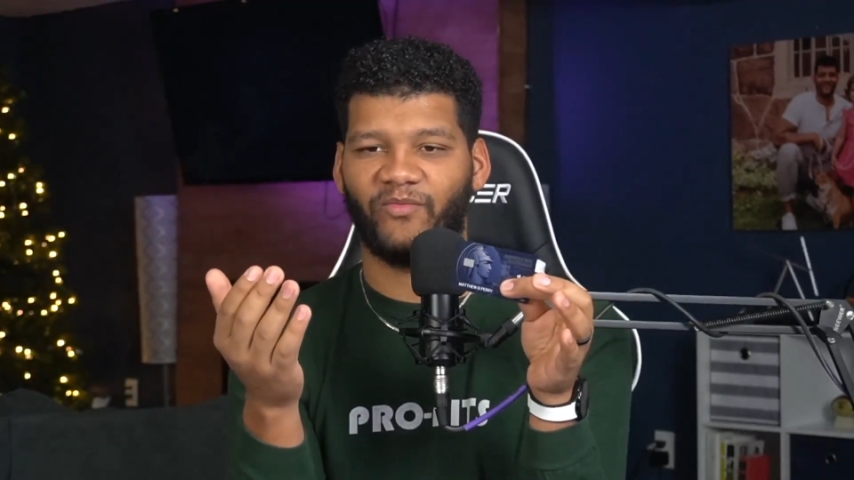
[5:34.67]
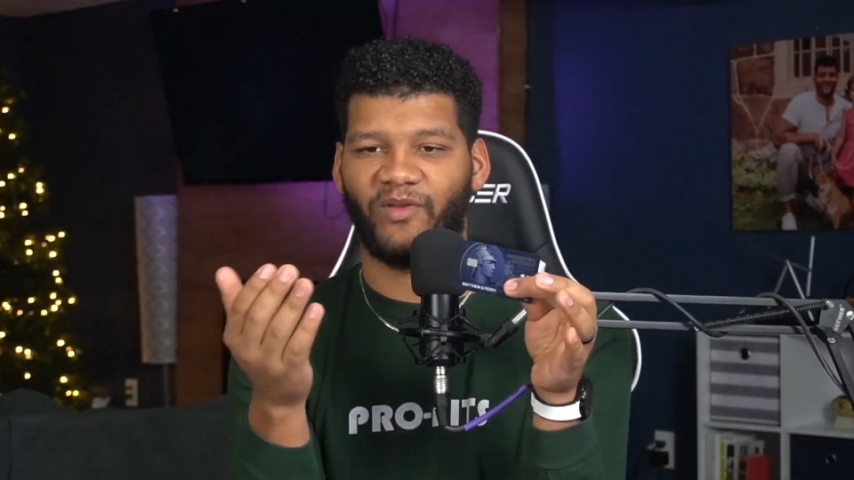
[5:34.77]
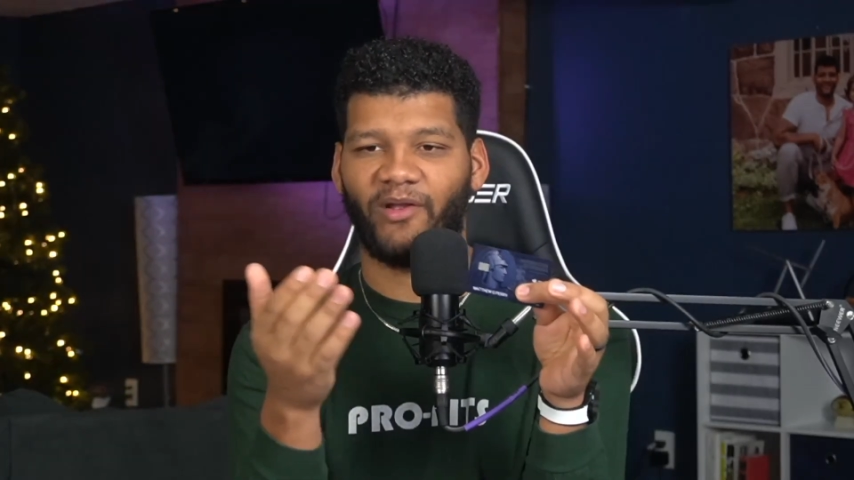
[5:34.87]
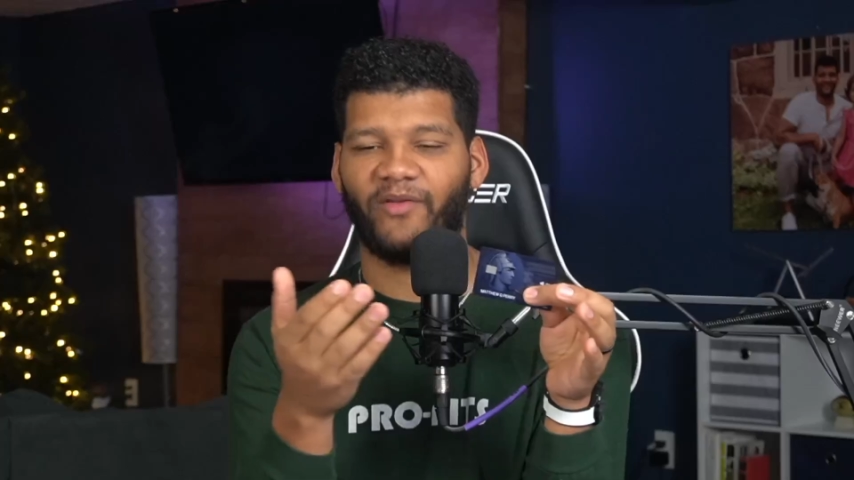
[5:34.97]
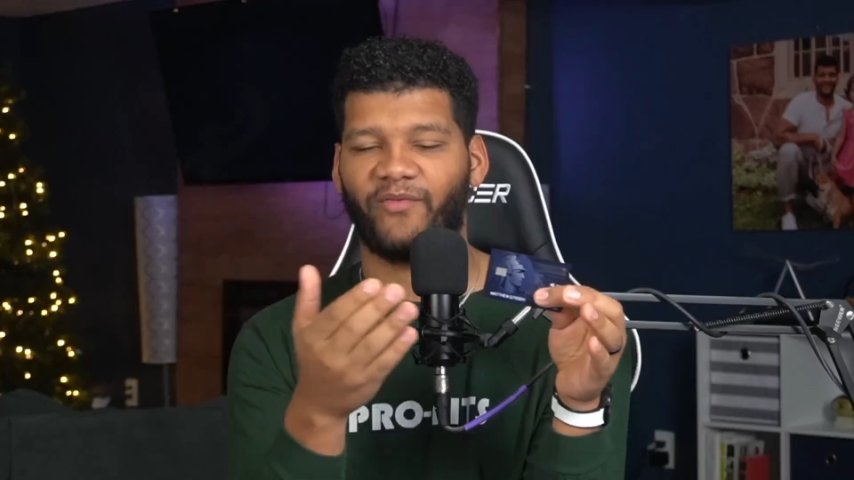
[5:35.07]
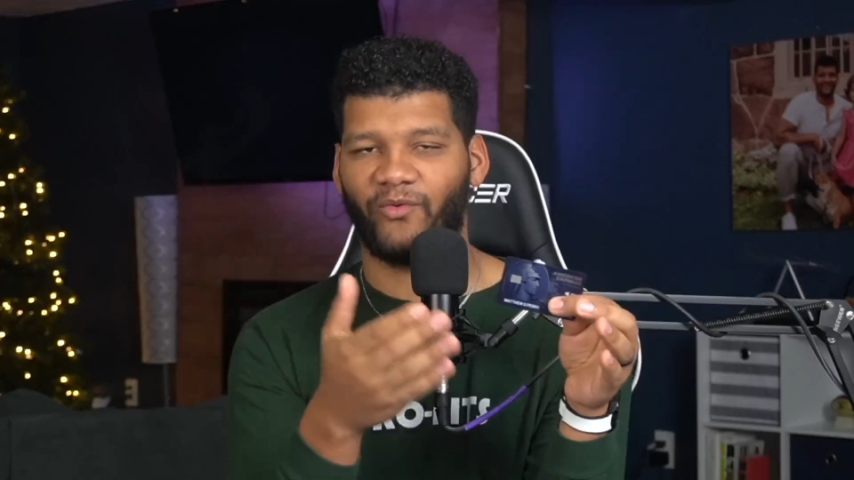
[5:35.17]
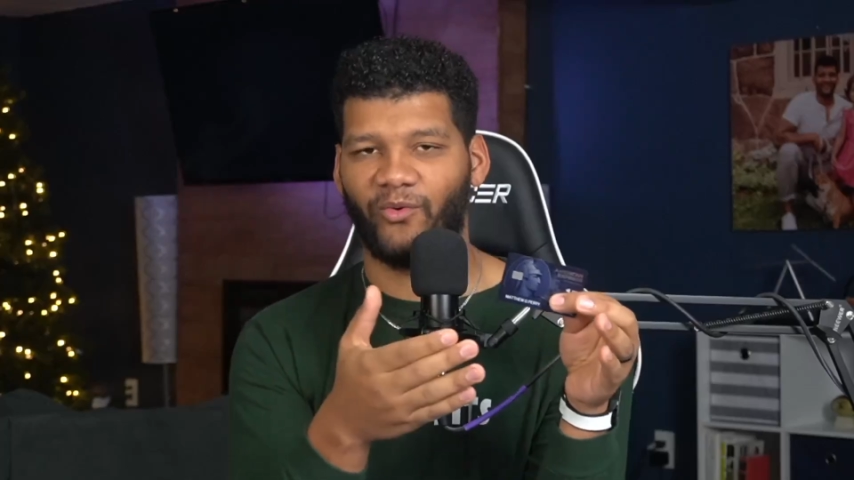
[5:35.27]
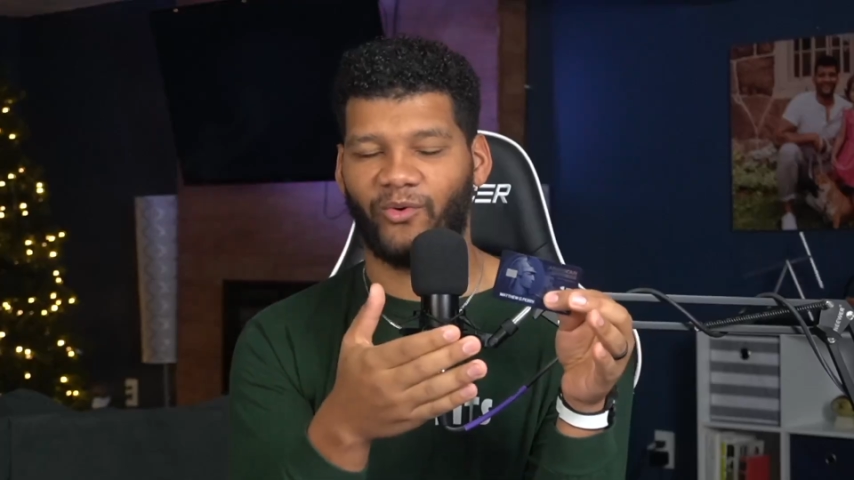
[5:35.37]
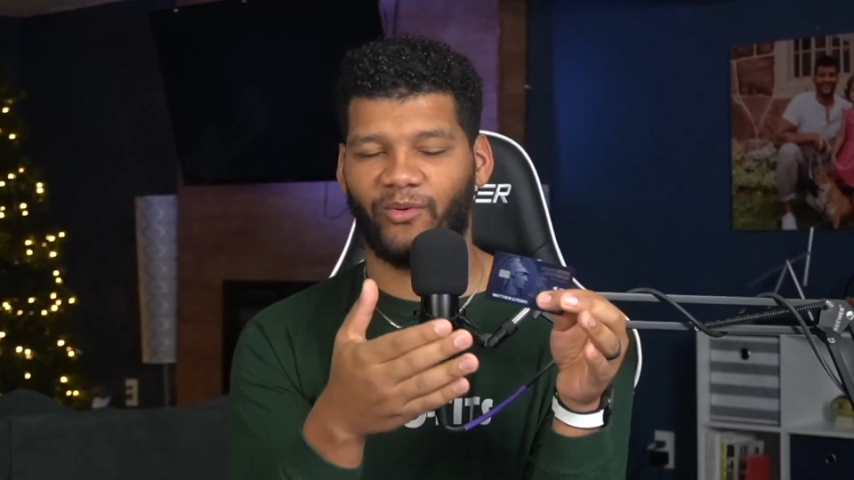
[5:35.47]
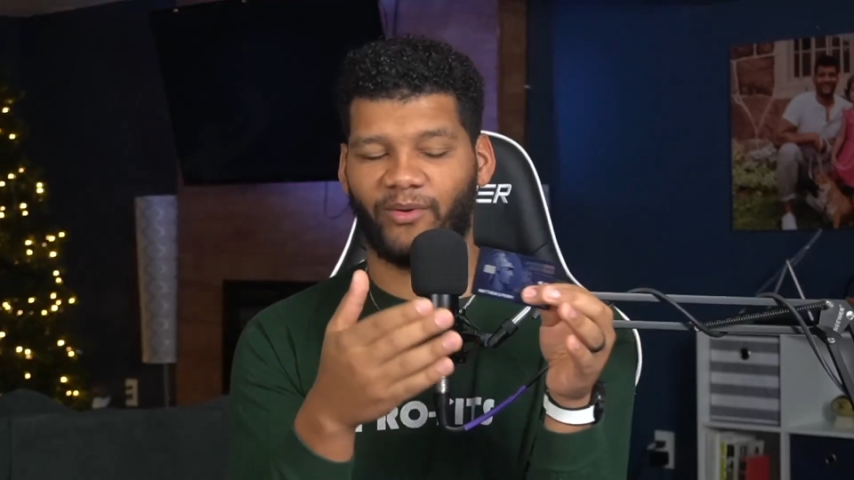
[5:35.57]
very
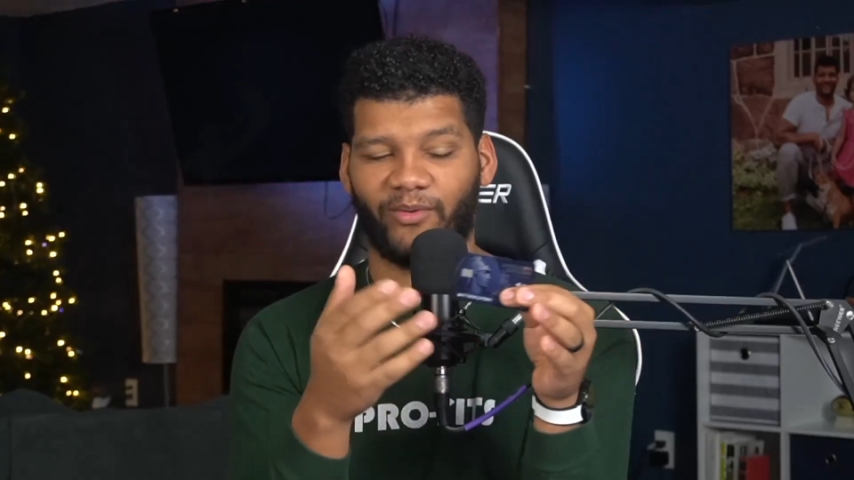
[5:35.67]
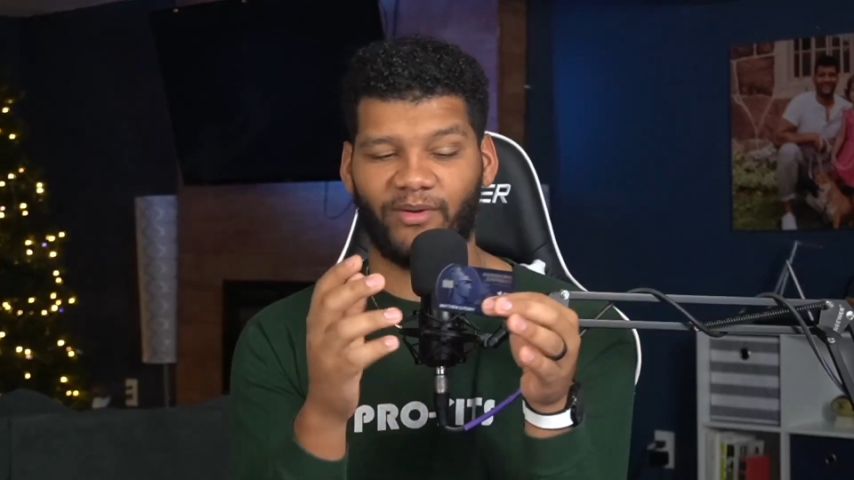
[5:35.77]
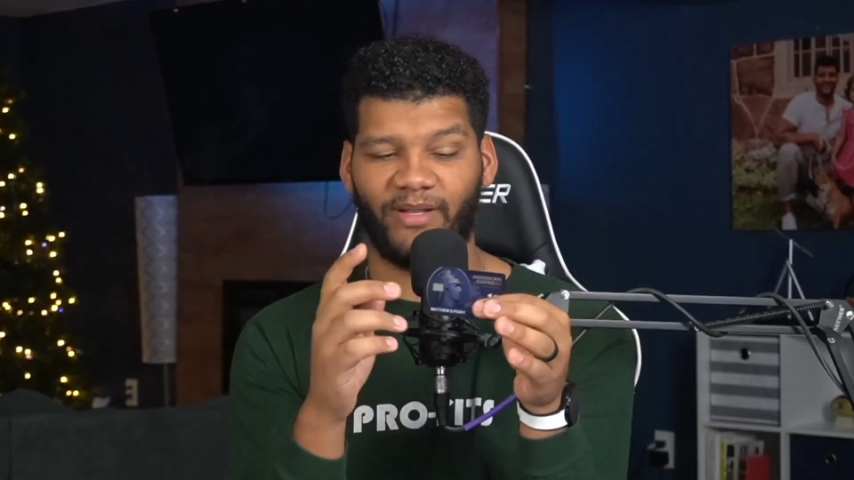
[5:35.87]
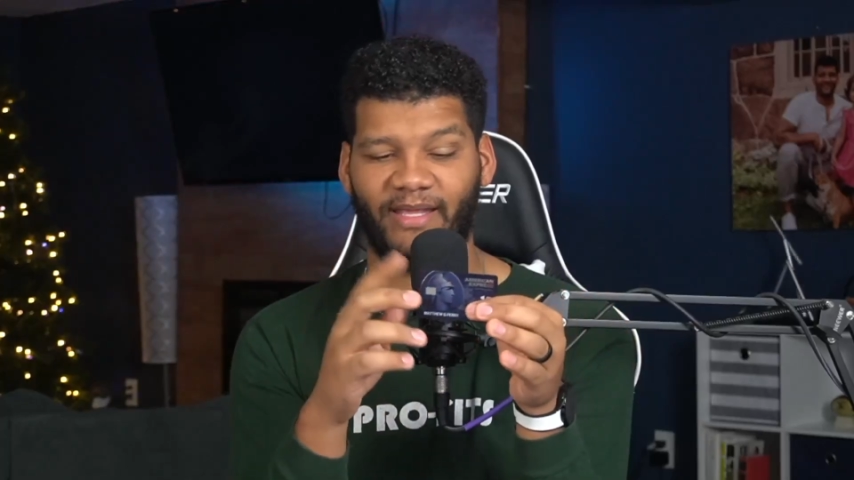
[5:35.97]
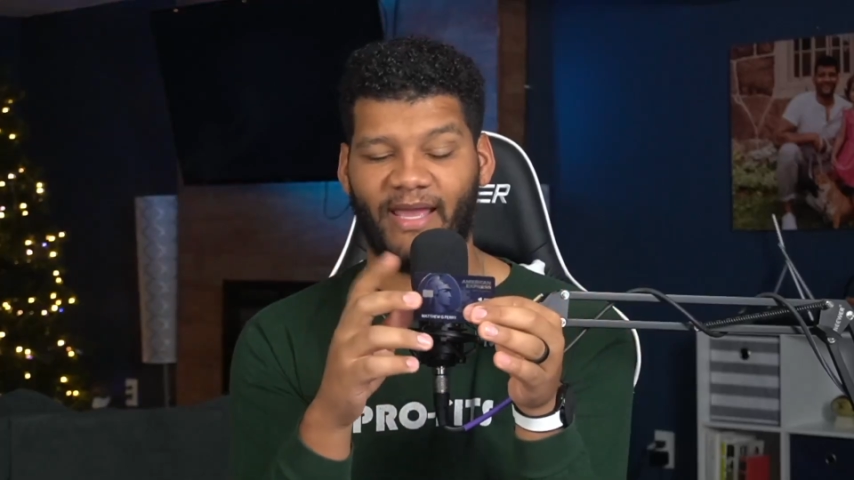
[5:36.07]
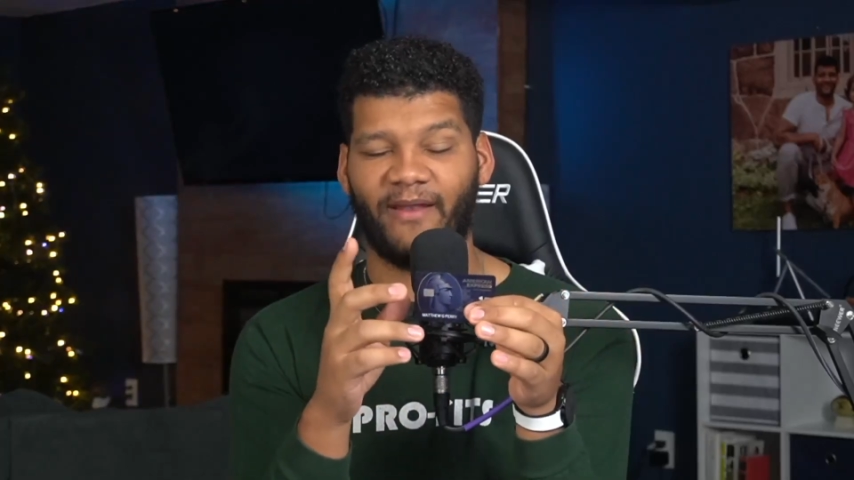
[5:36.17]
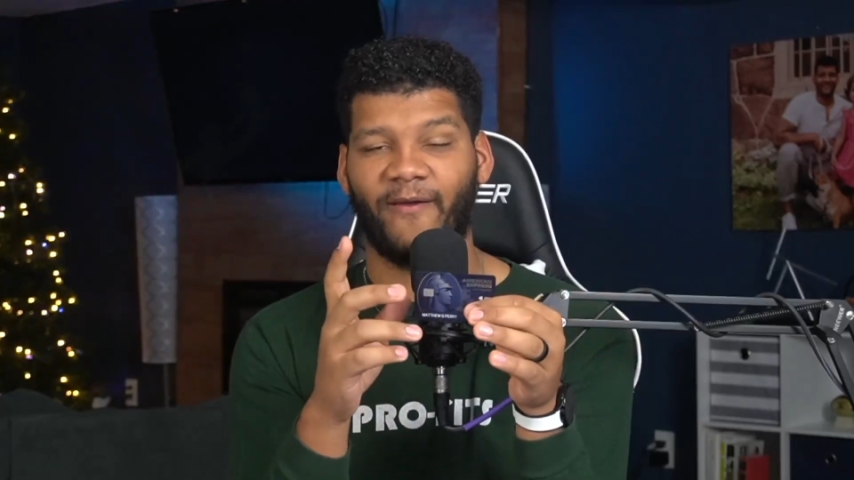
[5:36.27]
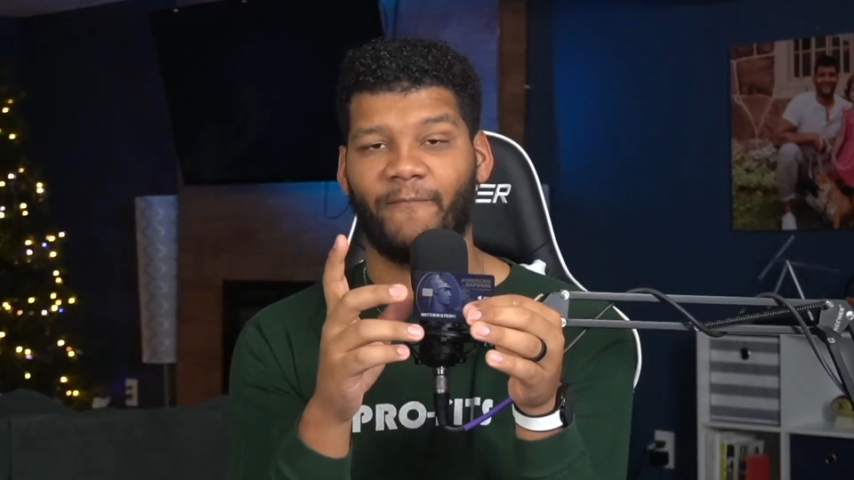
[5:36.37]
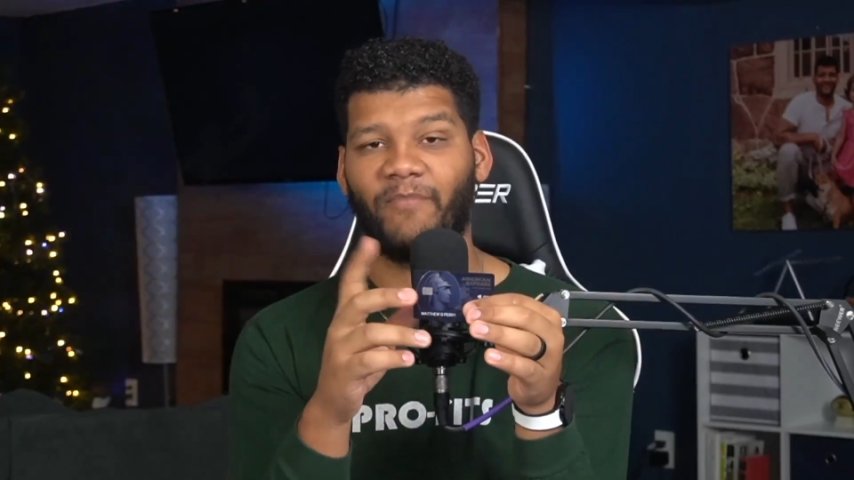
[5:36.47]
frugal in order to get